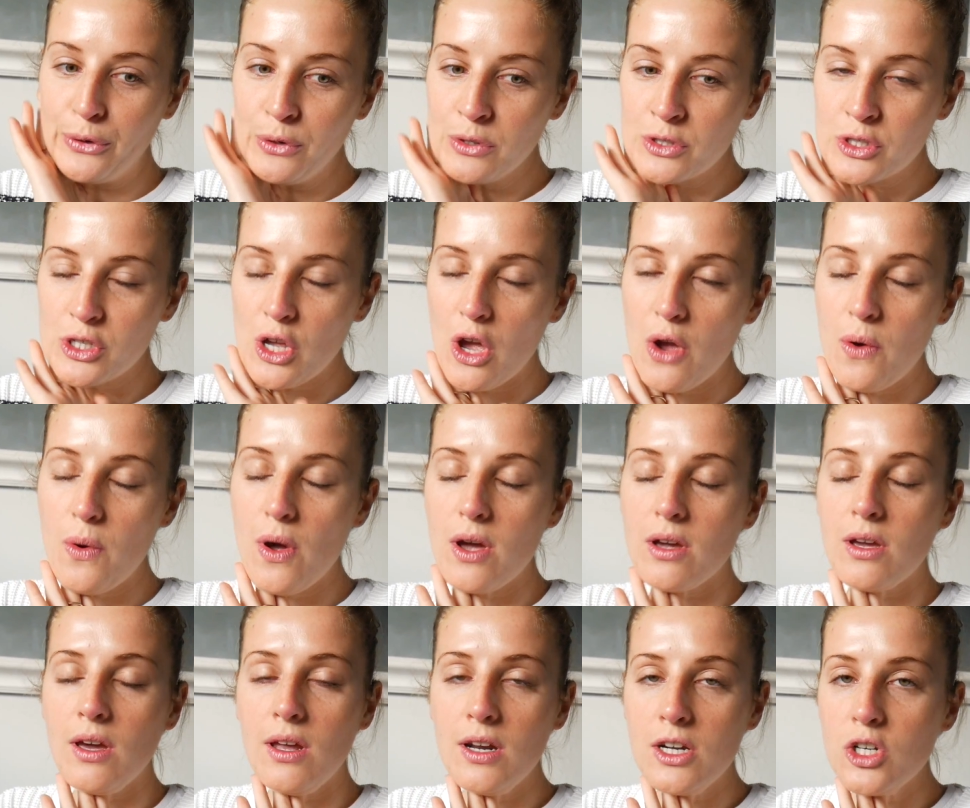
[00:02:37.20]

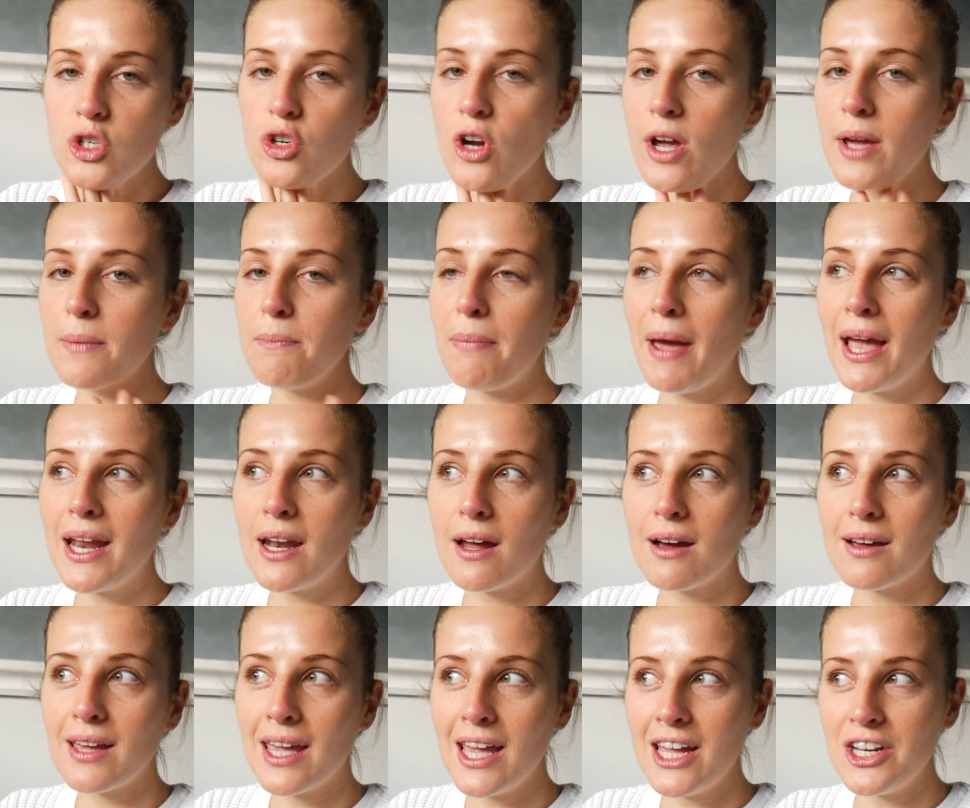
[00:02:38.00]
Also going to try and
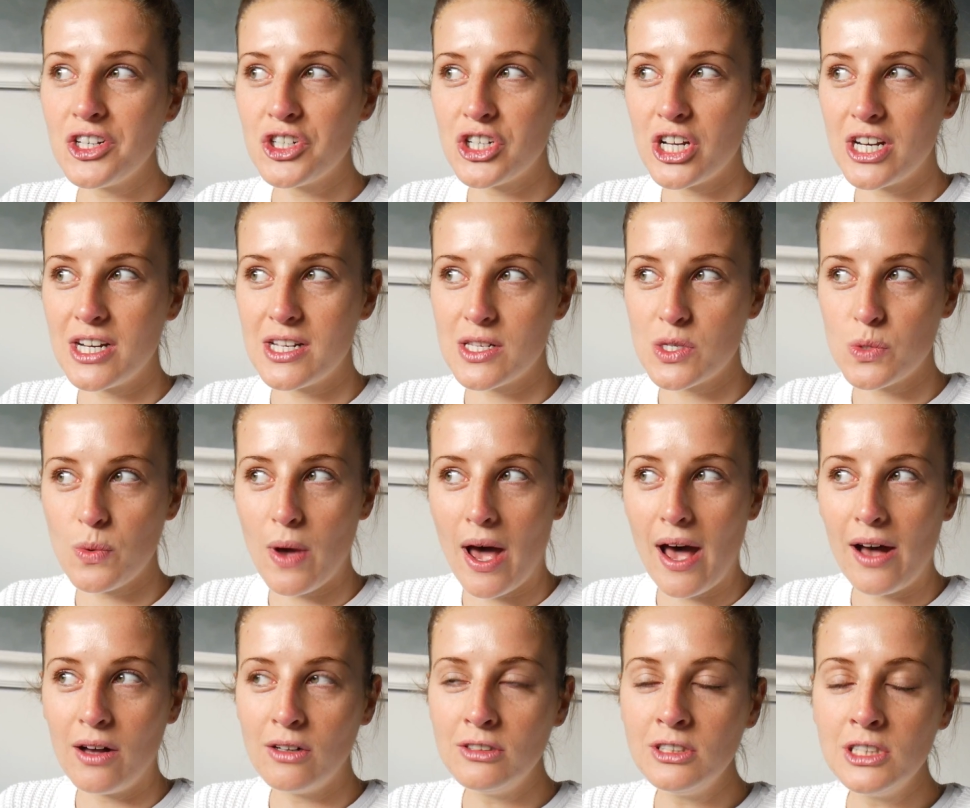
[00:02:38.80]
paint our kitchen as
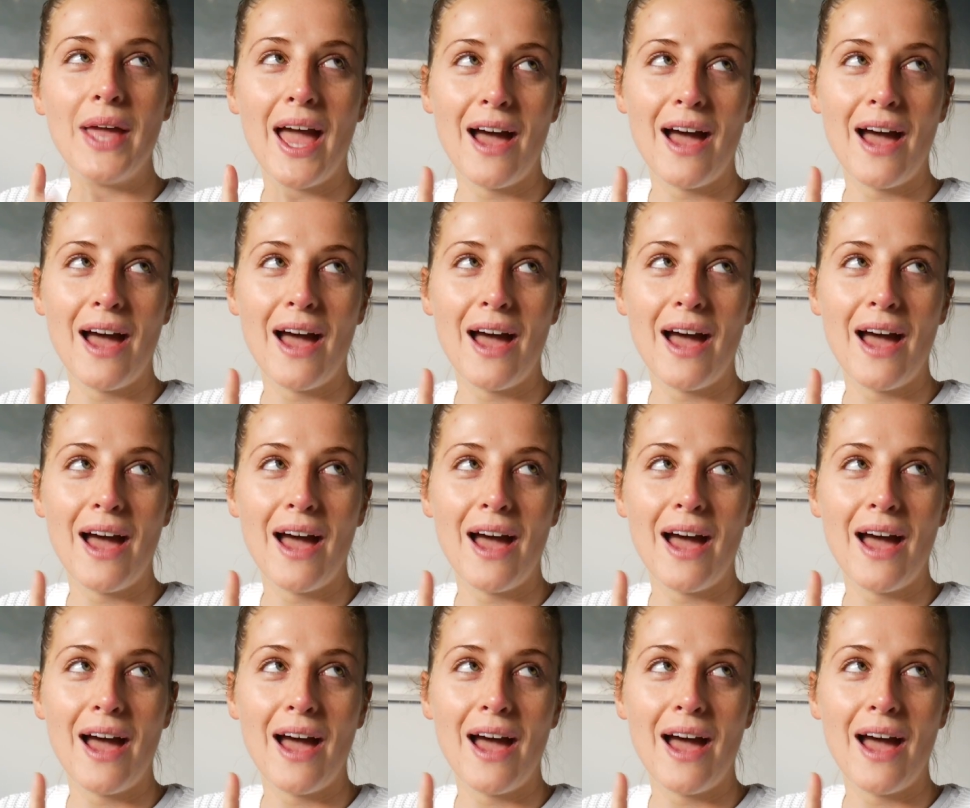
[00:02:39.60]
well.